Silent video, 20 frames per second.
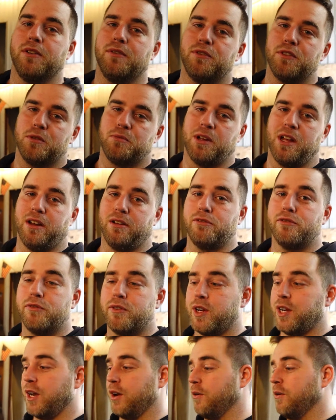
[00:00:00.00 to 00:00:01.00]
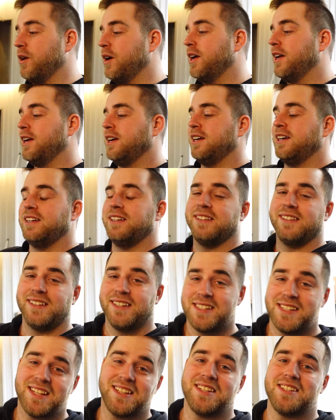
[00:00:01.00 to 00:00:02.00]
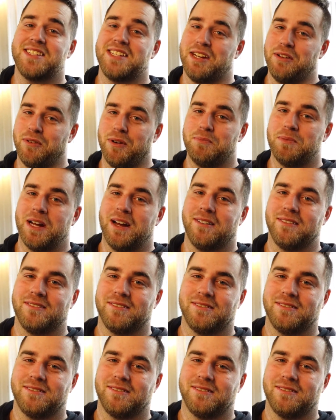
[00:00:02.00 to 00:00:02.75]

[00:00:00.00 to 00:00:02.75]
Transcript: for the beginning of the video. Let's get this seat ripped out.